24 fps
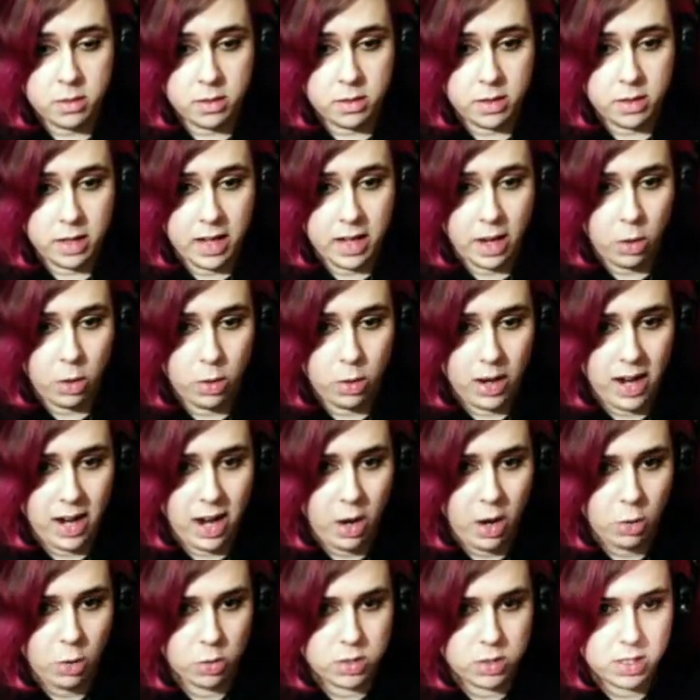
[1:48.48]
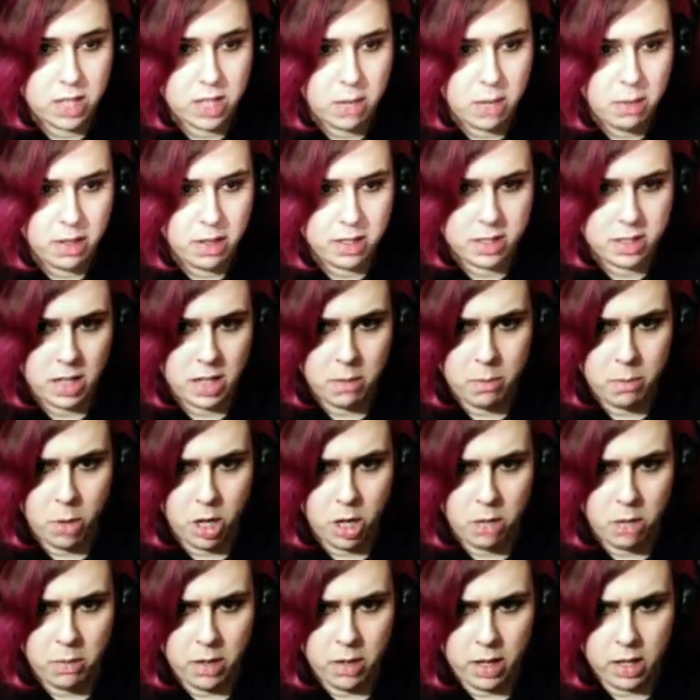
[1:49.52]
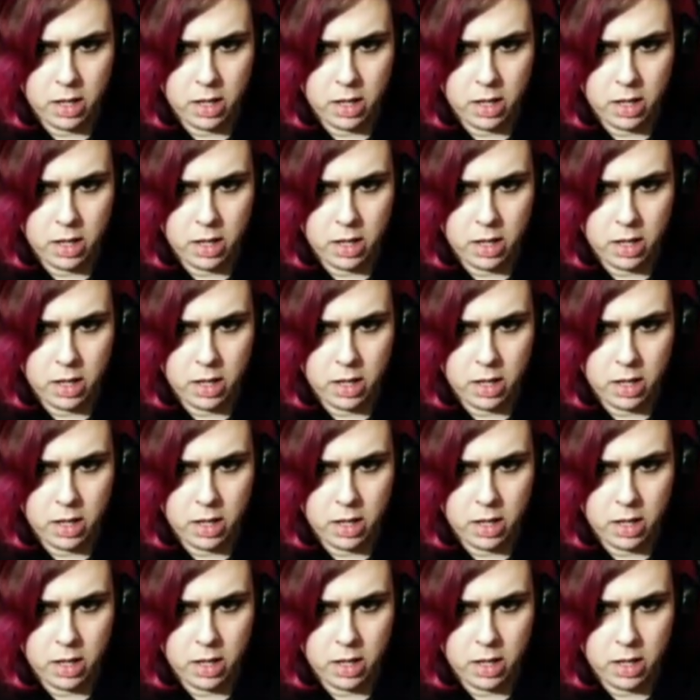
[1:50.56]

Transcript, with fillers: Ow, ow, stop it, stop burning me.